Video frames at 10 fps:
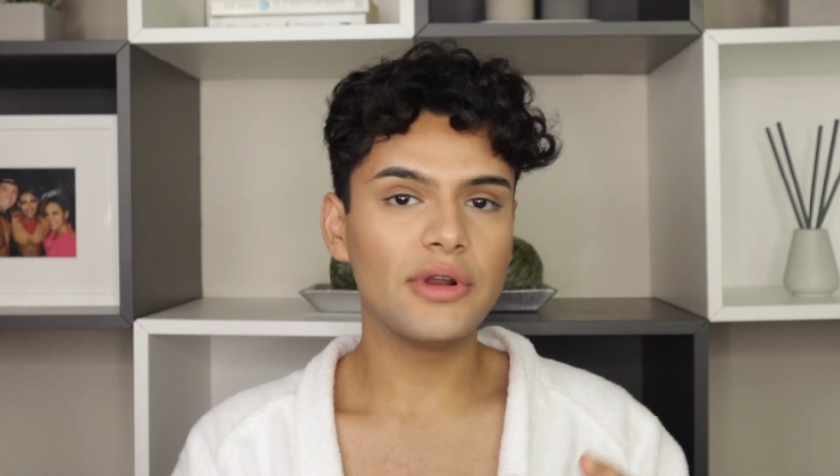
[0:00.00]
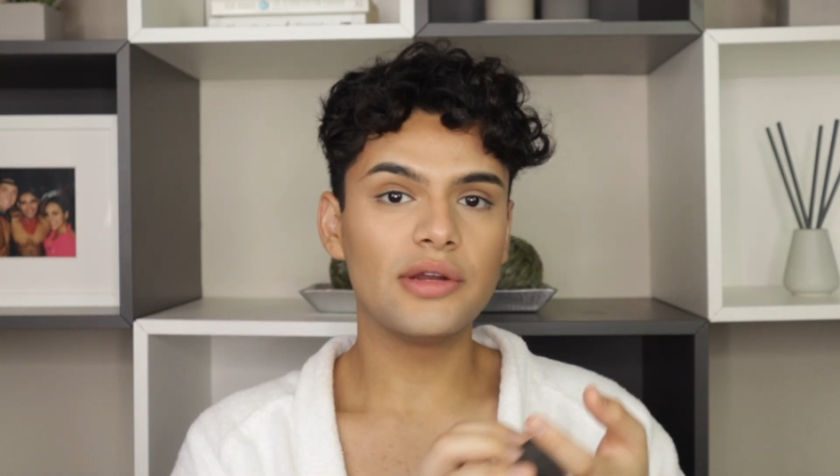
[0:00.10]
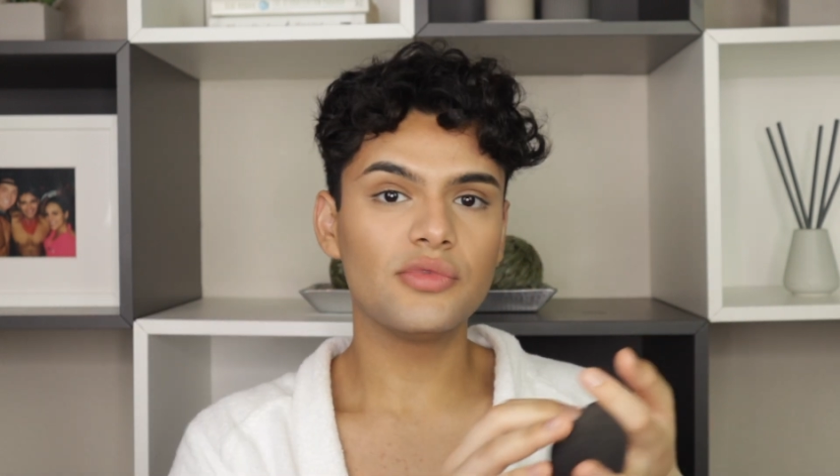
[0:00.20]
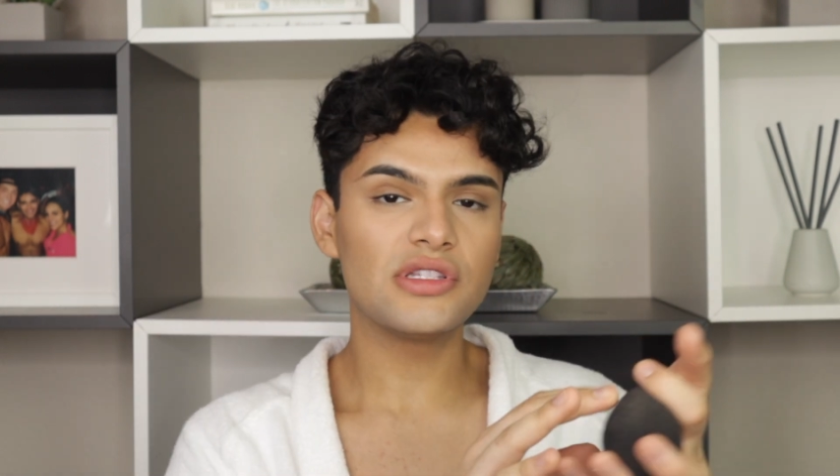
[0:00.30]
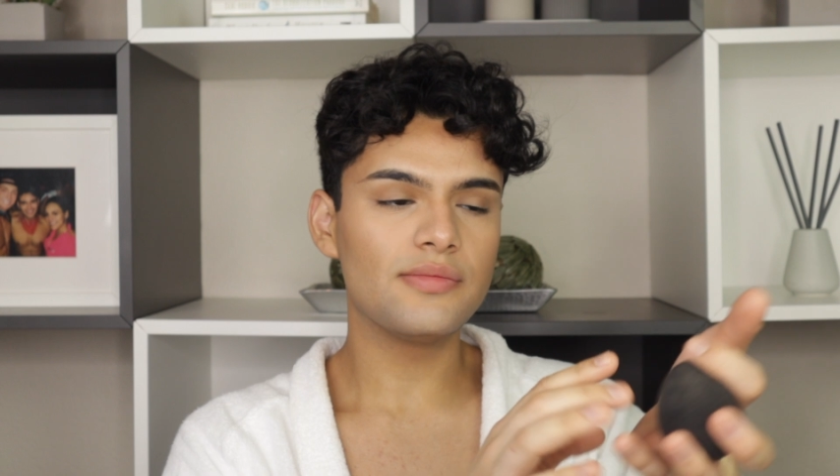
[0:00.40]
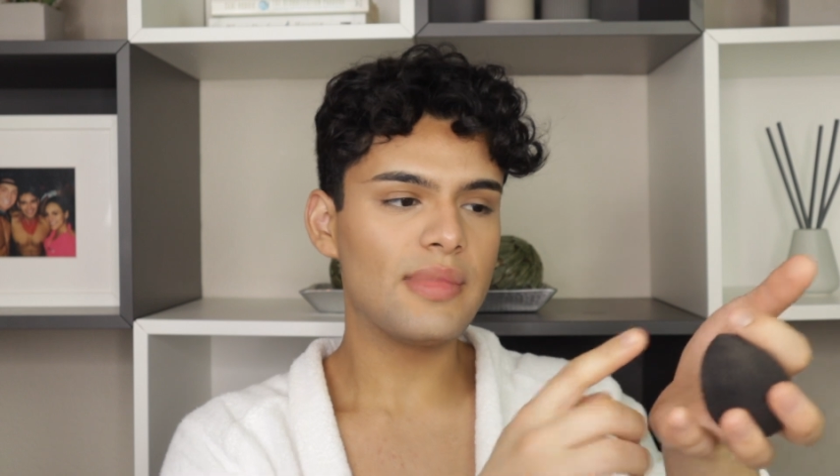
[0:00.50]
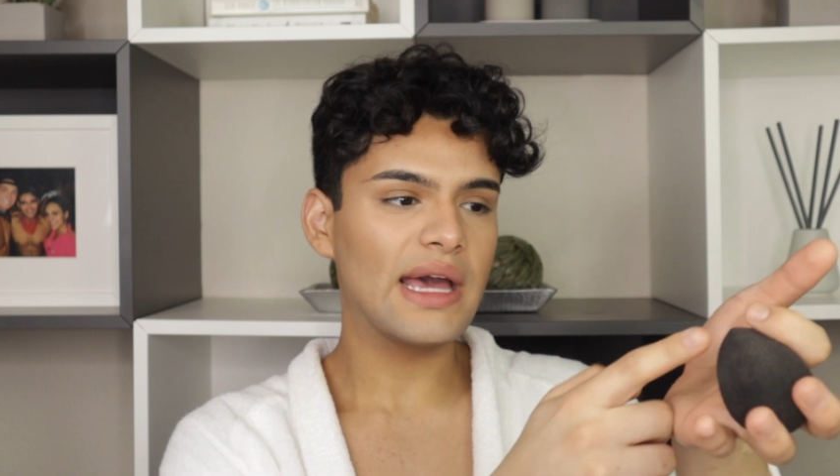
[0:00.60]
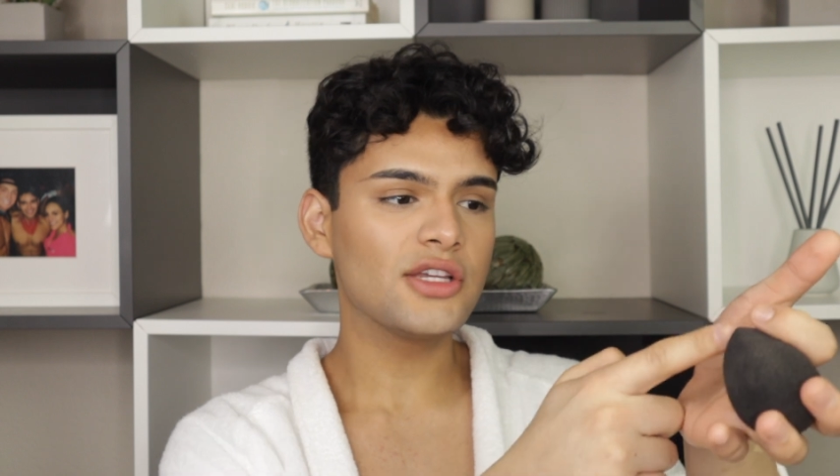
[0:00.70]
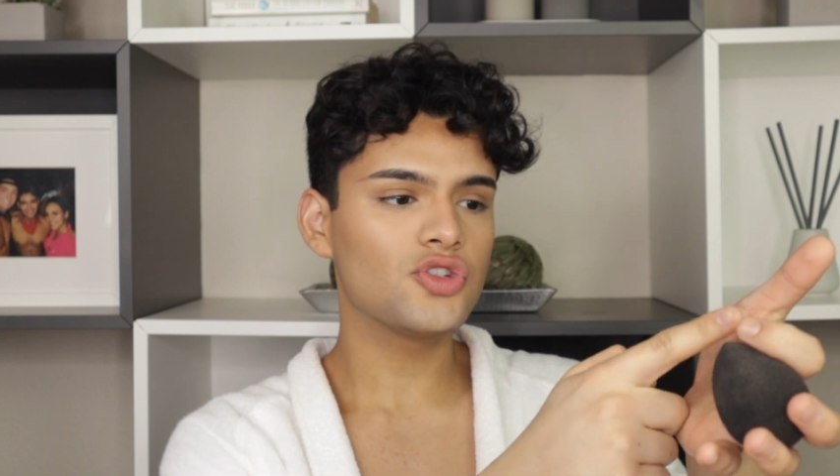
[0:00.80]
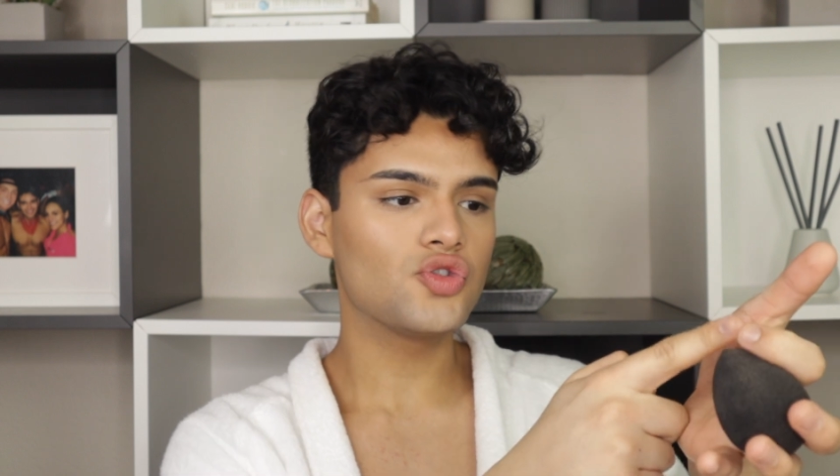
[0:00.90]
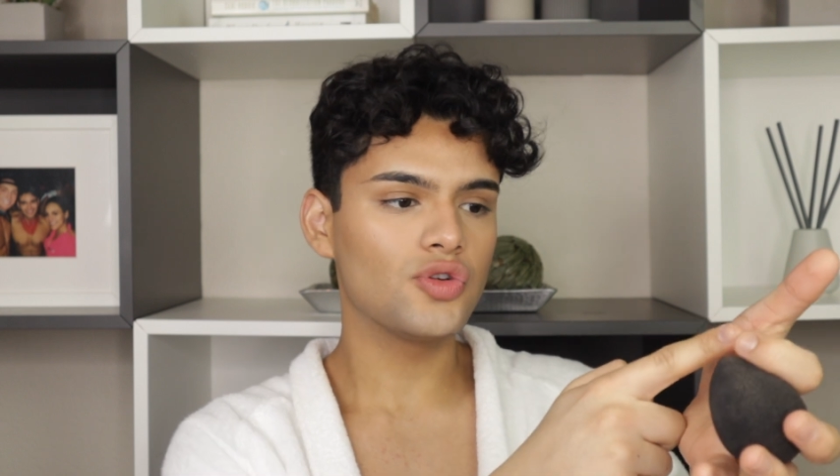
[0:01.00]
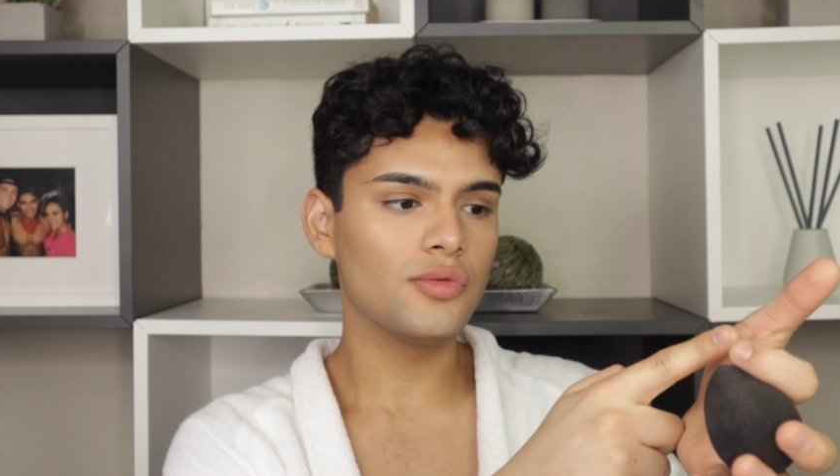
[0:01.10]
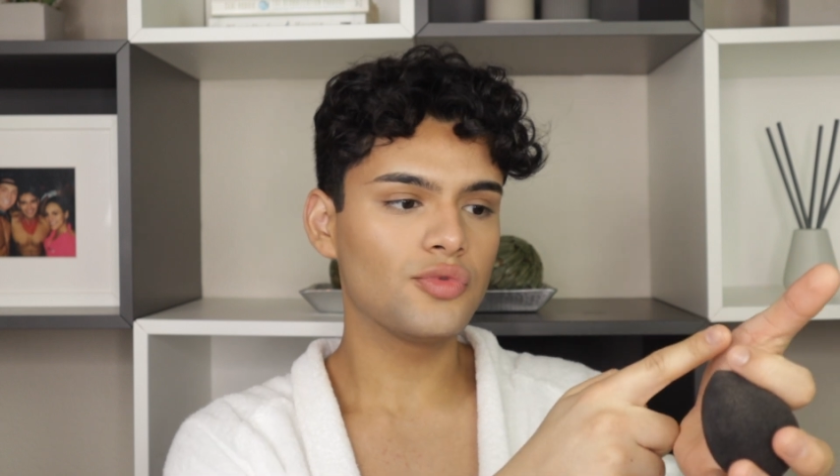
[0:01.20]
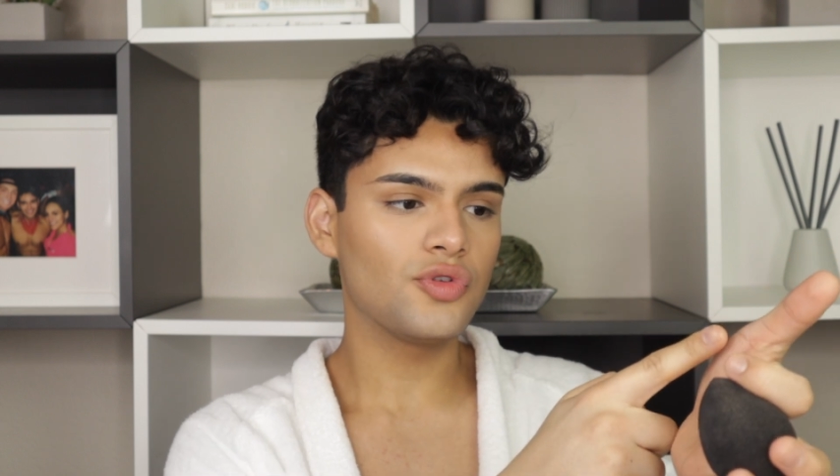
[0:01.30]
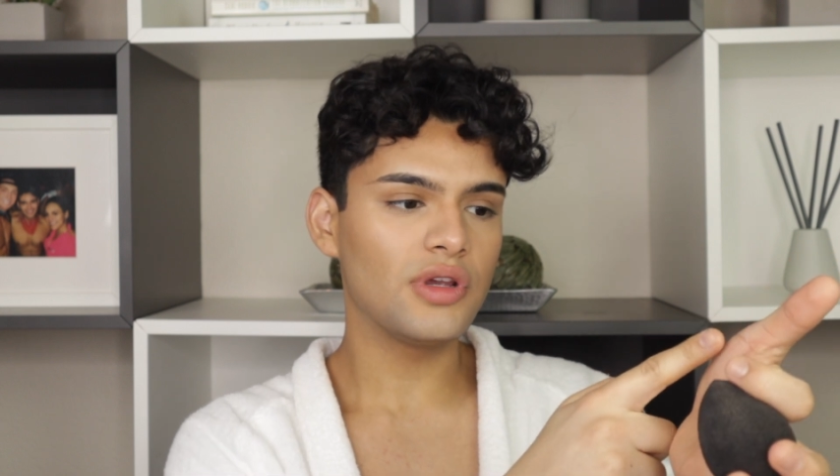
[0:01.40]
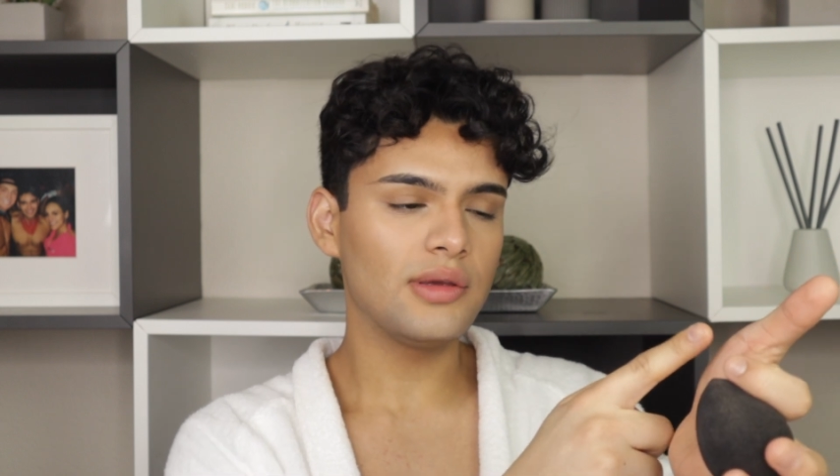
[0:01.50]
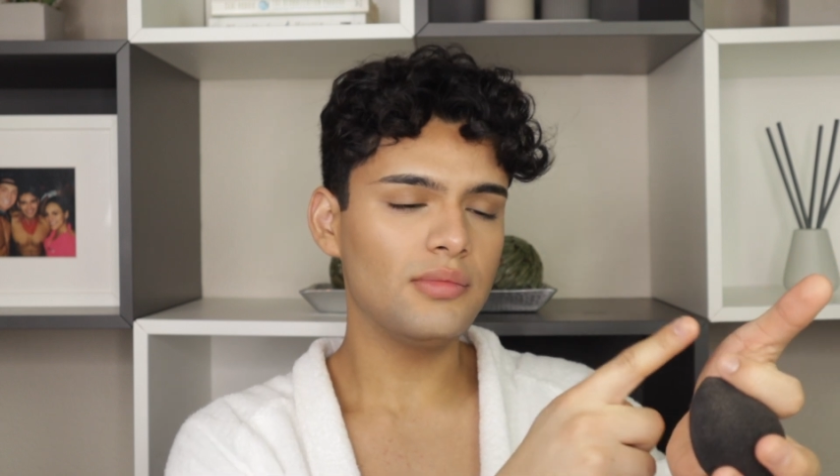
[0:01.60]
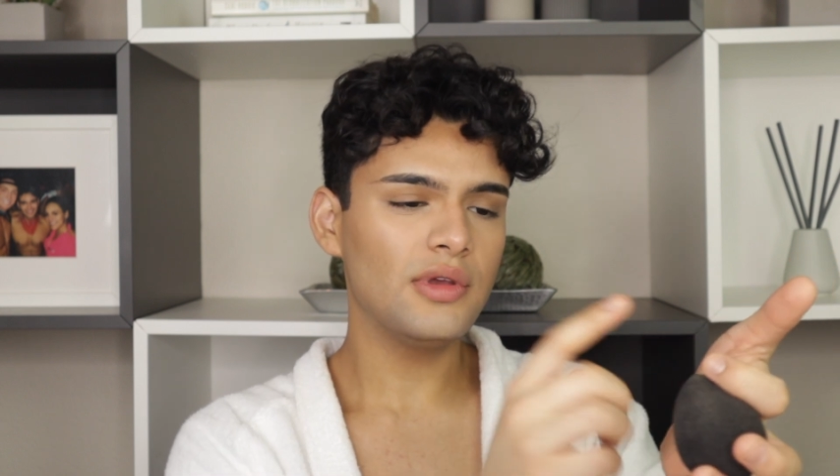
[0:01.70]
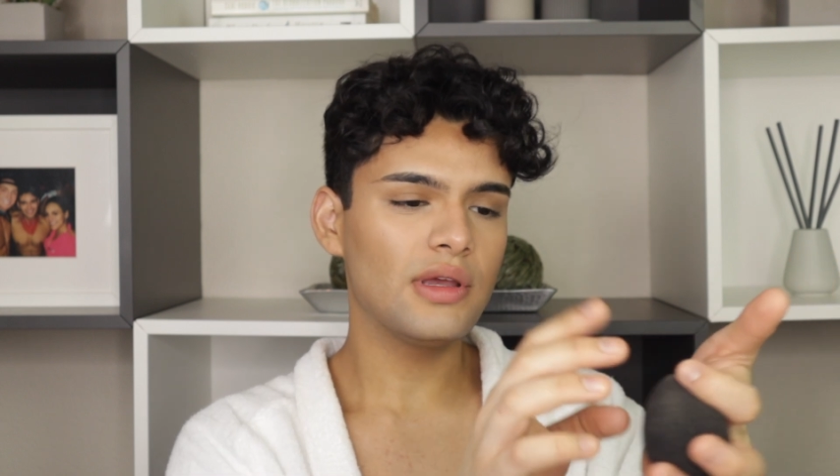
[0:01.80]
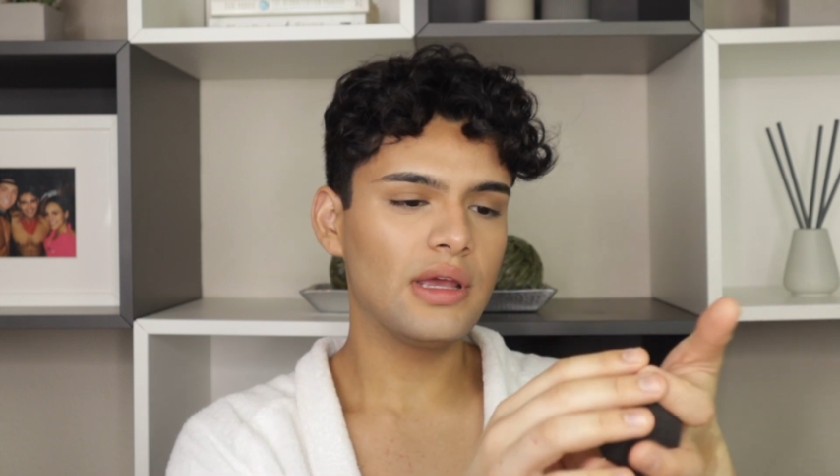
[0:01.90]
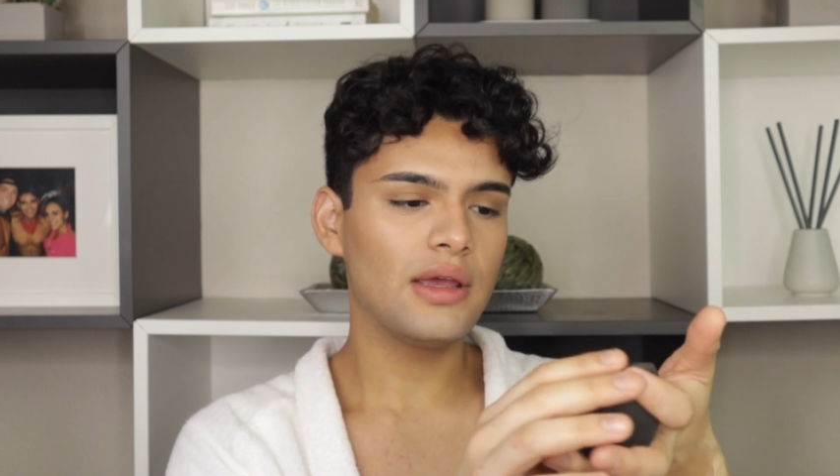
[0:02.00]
went in with some MAC Strobe Cream